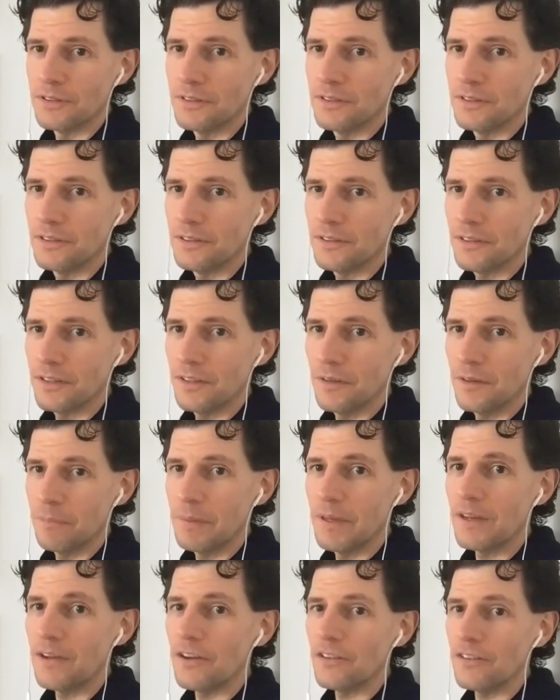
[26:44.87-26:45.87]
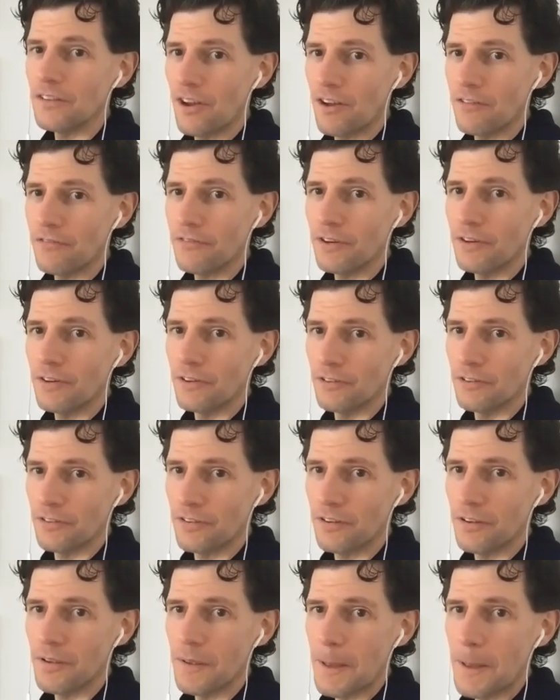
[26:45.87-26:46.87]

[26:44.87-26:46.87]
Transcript: Yeah, and they pick us off first.